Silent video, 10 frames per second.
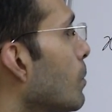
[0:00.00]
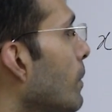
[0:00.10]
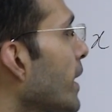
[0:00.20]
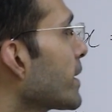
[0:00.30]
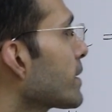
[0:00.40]

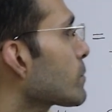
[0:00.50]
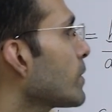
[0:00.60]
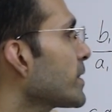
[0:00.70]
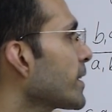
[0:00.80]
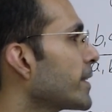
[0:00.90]
minus
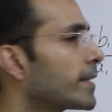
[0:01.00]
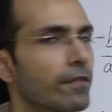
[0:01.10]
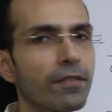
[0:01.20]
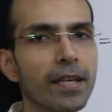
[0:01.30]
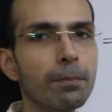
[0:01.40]

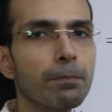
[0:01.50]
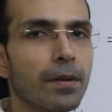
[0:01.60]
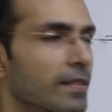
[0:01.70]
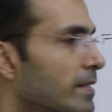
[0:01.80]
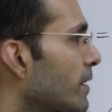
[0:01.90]
195
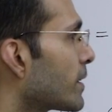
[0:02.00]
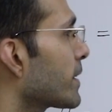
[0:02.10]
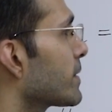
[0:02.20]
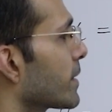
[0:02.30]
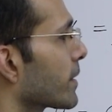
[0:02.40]
plus
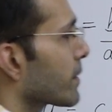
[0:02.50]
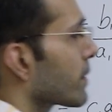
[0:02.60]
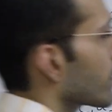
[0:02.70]
36.